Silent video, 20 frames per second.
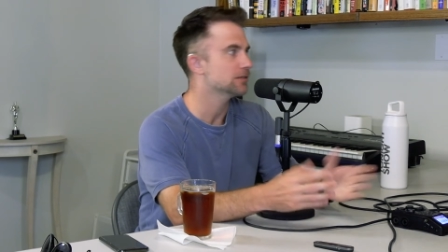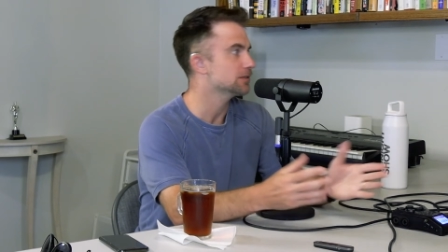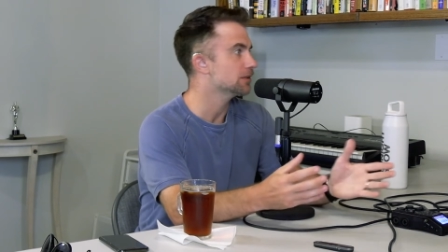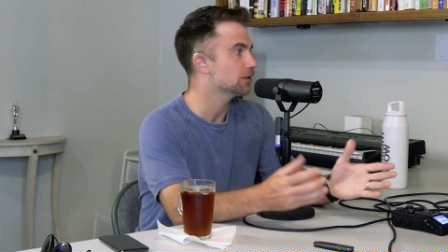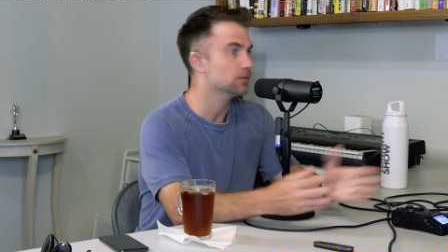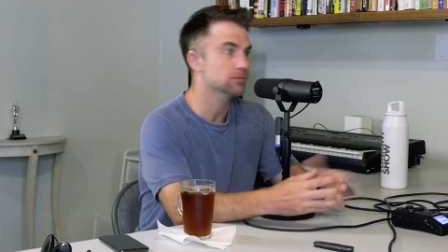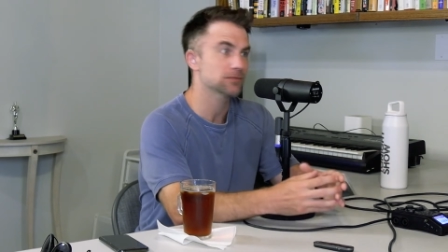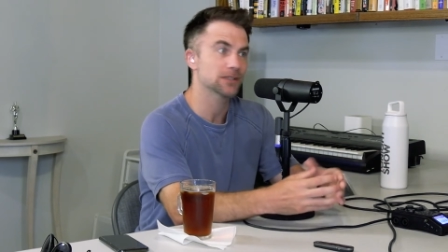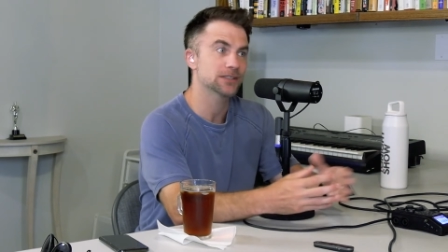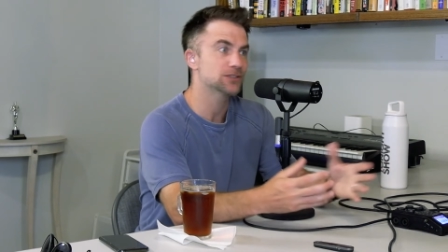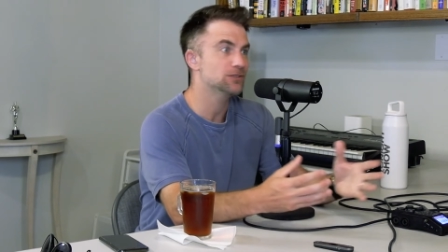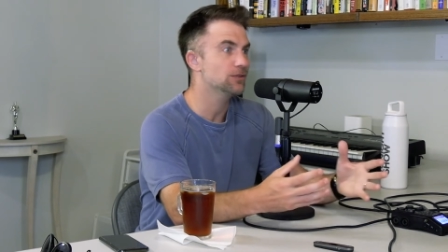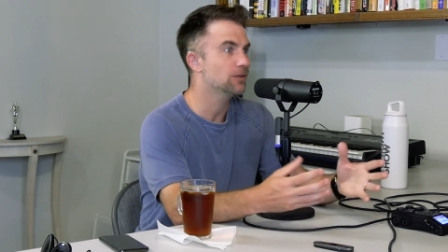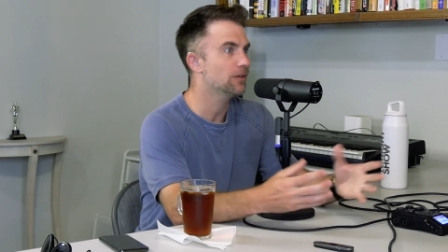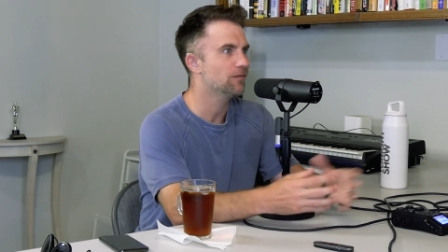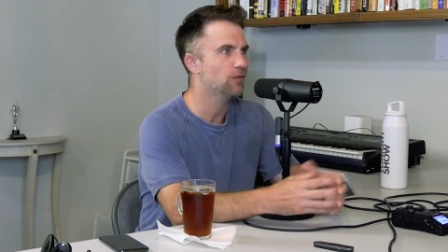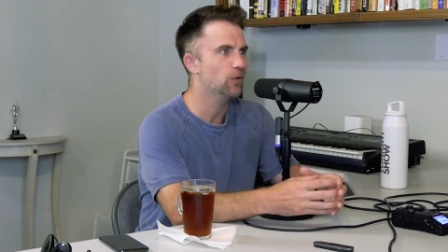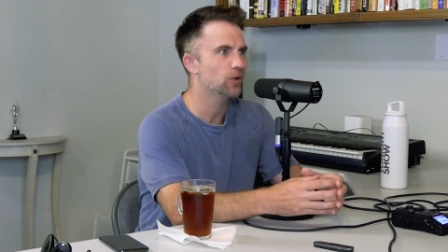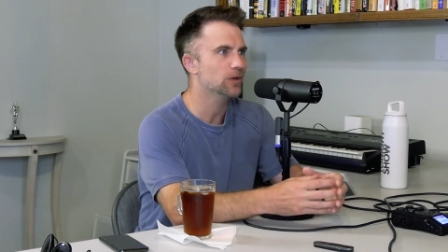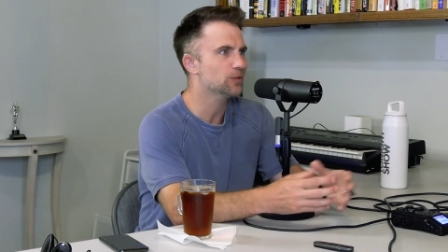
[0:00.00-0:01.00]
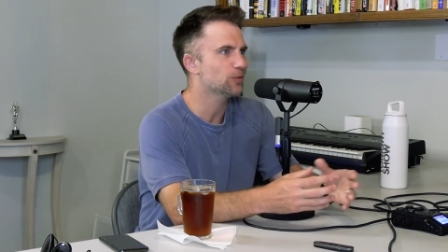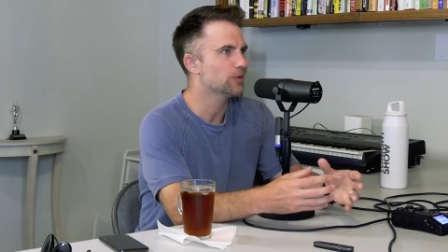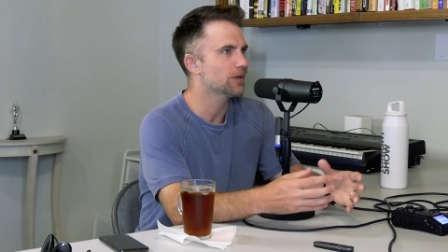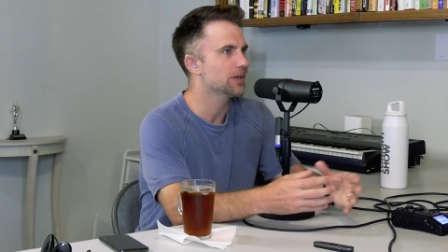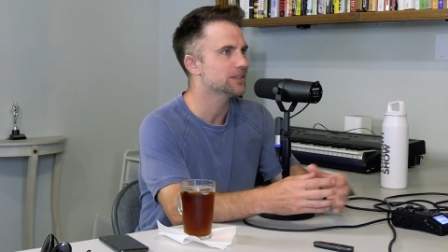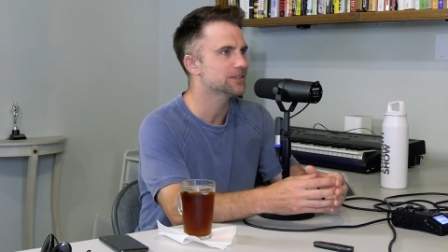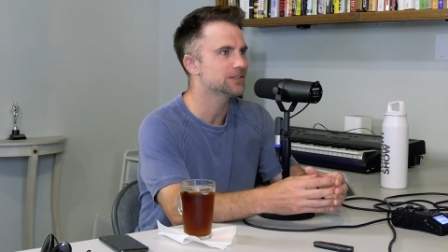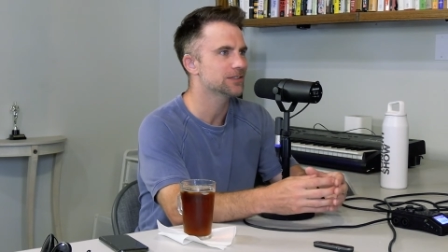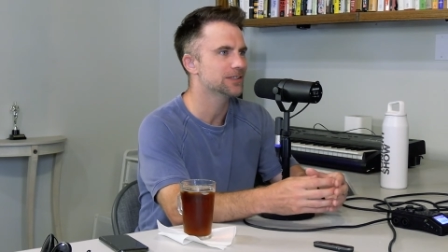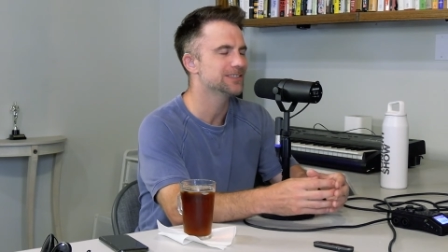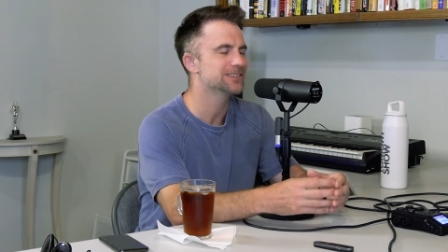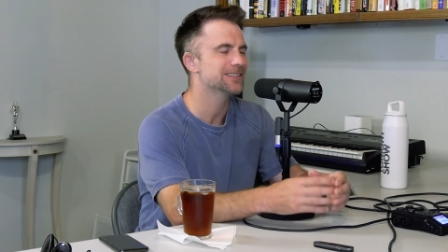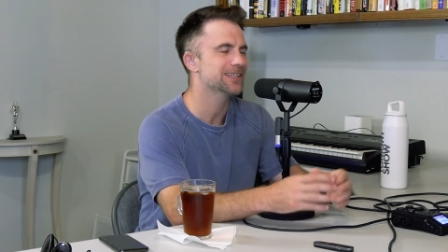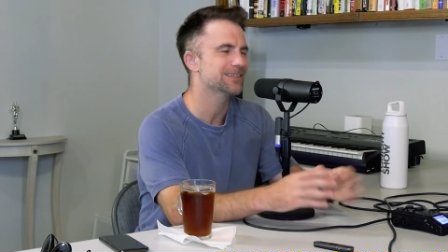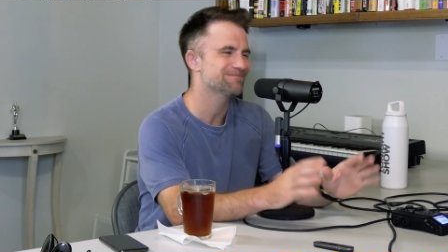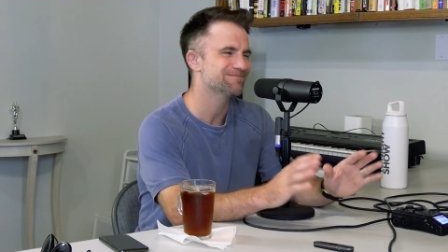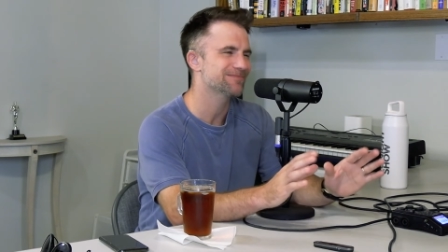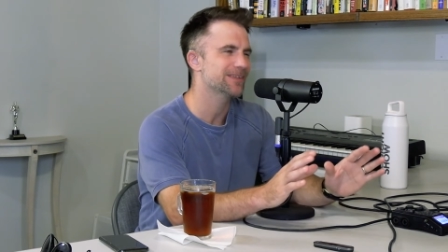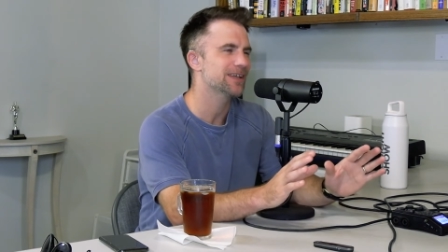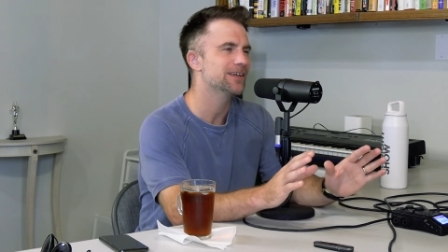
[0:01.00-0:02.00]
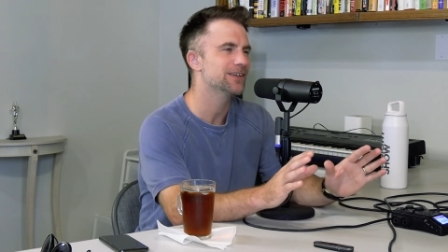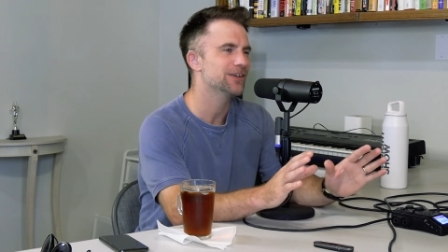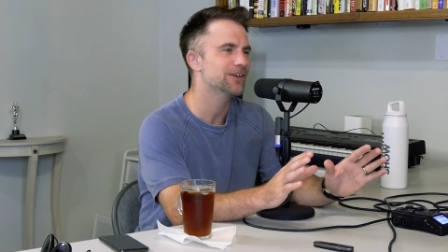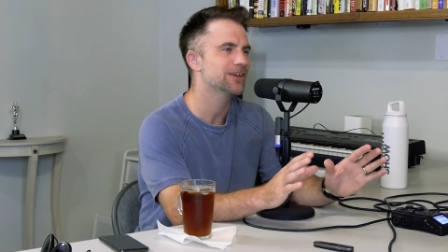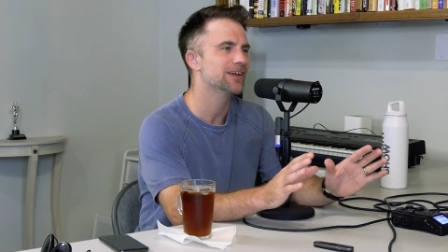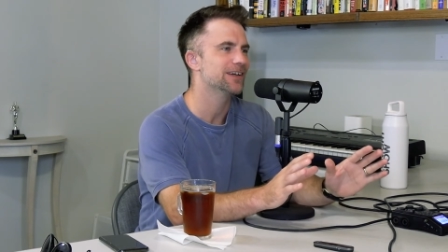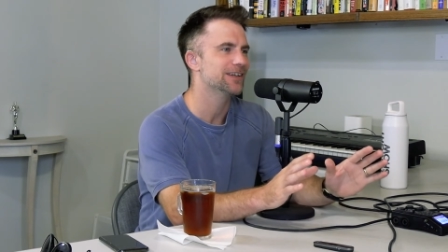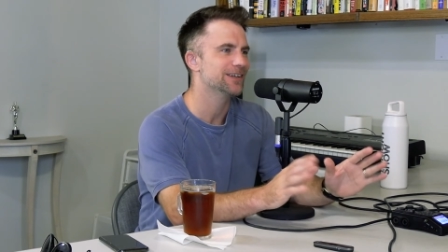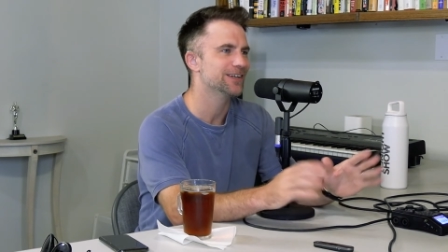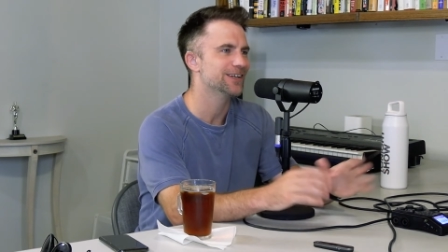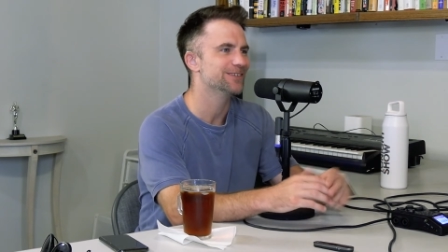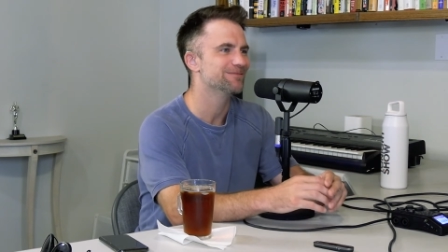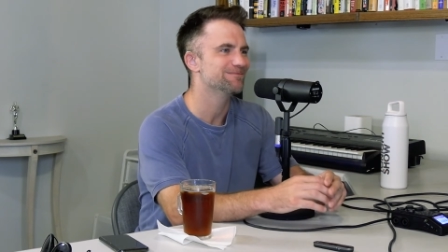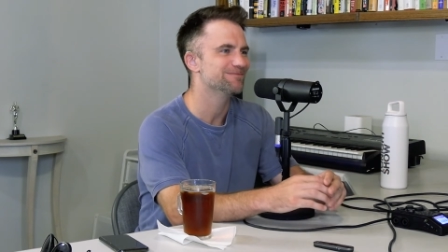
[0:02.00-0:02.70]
I was like, let's do the 4th one. He's like, you're good, dude.